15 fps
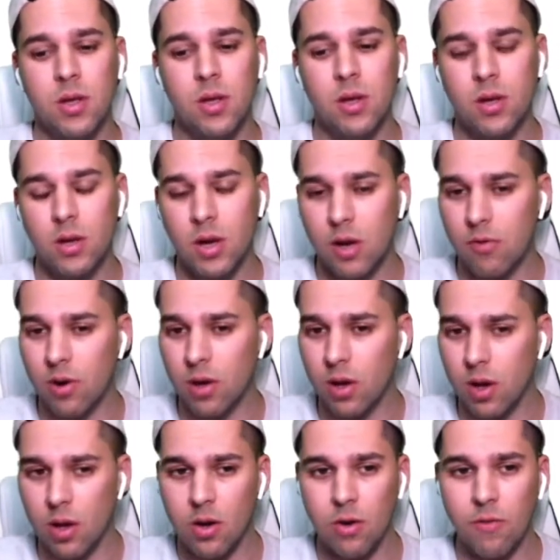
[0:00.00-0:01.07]
covering a
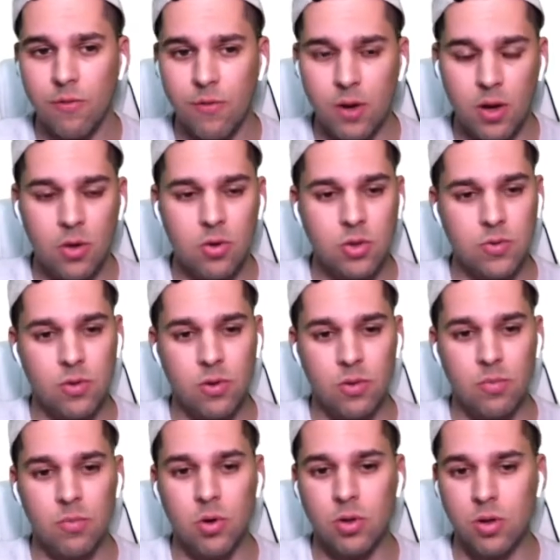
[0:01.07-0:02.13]
lot of very useful
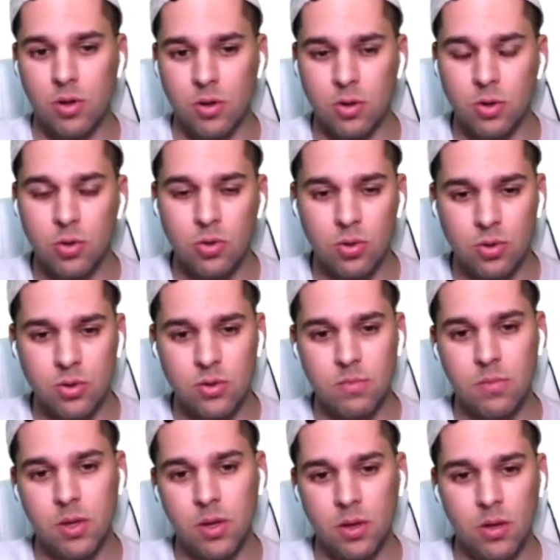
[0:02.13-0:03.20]
modern tools
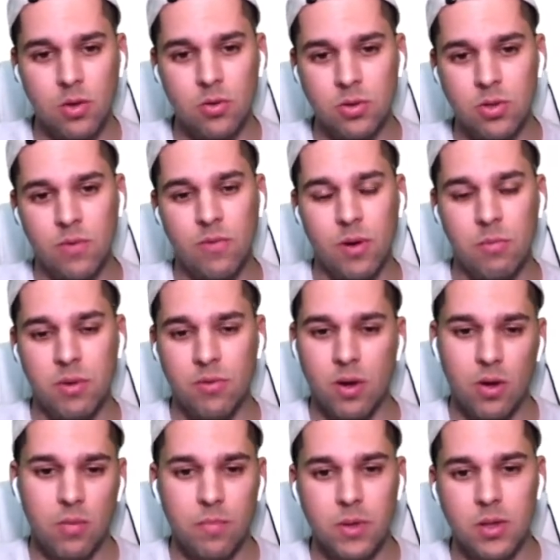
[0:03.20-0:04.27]
being used in web
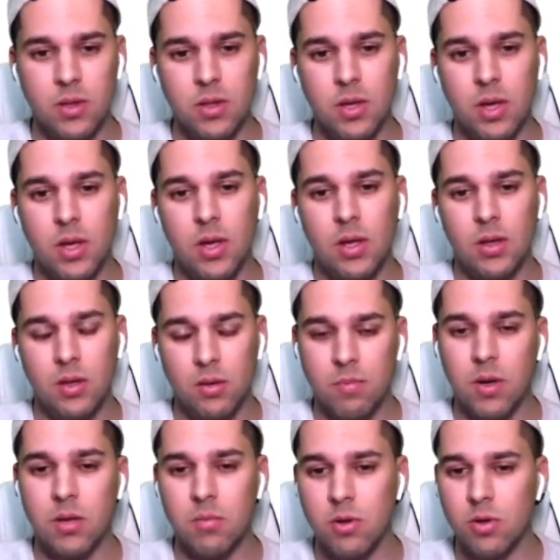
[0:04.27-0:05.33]
development that
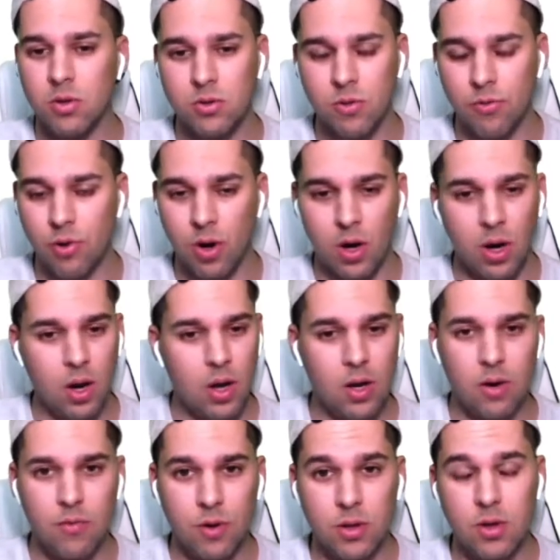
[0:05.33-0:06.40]
might be useful for a lot of
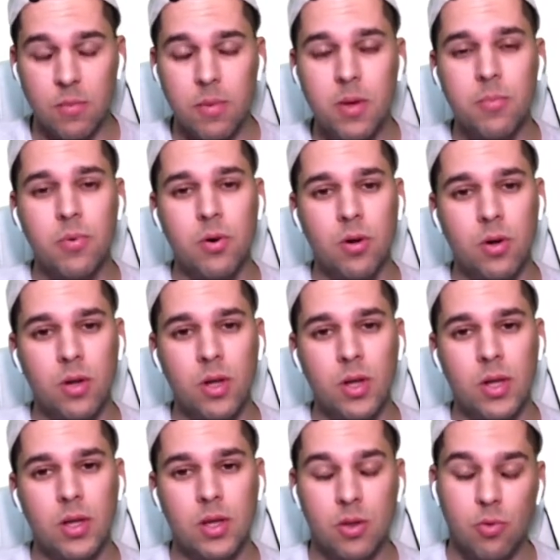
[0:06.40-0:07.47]
other people
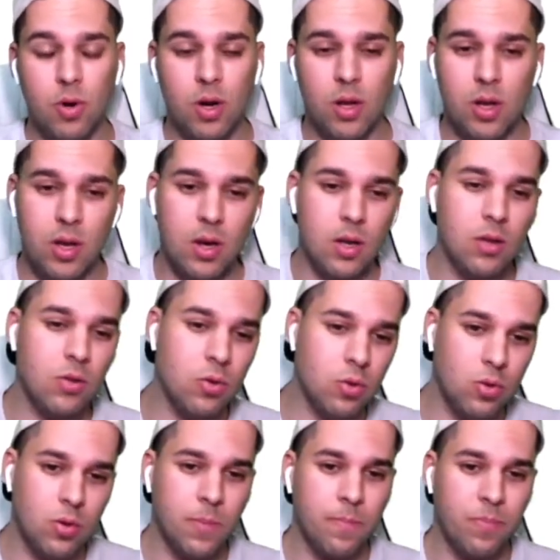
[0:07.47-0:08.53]
that want to get into
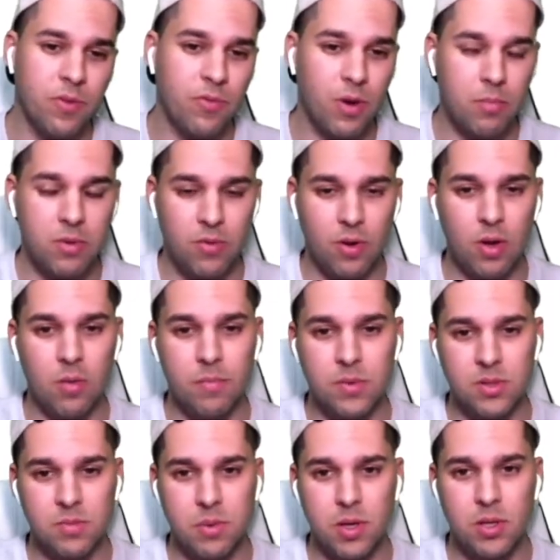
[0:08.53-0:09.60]
web development
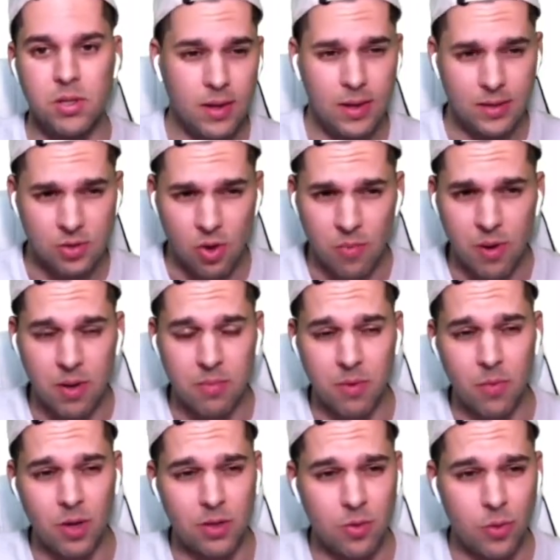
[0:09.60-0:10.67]
space. So you might be
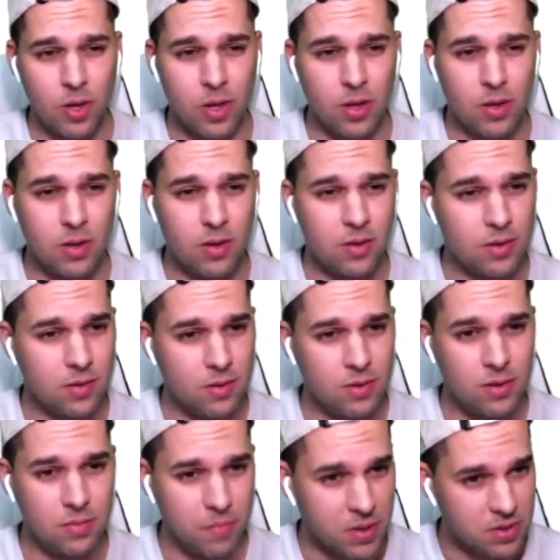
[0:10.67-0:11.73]
wondering, it
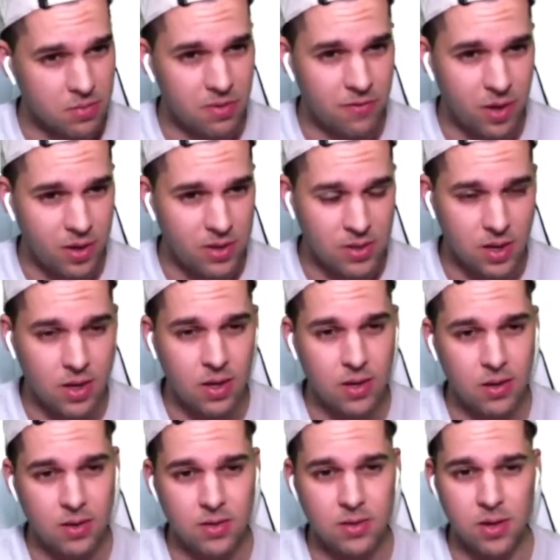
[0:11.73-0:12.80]
must be very sunny
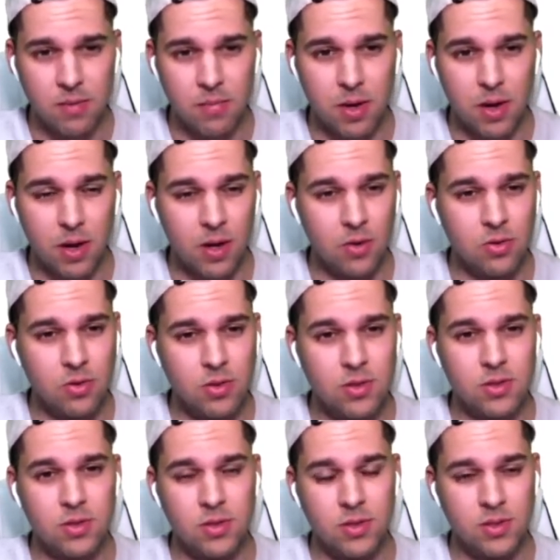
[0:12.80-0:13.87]
inside my house
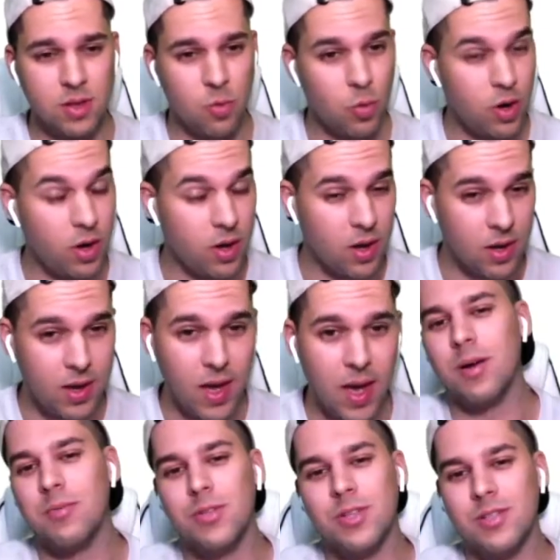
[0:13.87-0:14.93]
since I'm wearing a cap.
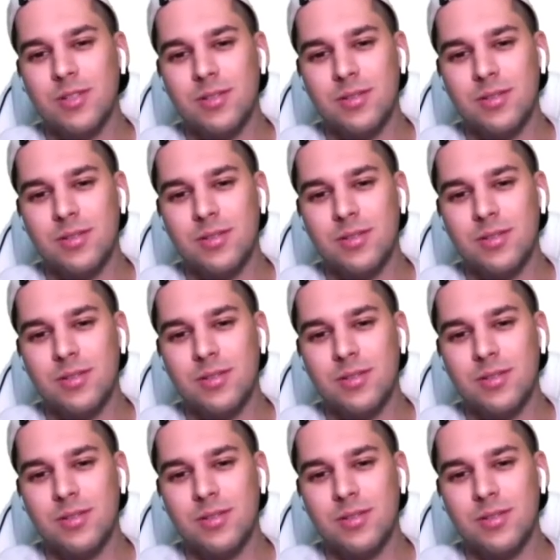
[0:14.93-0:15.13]
Just,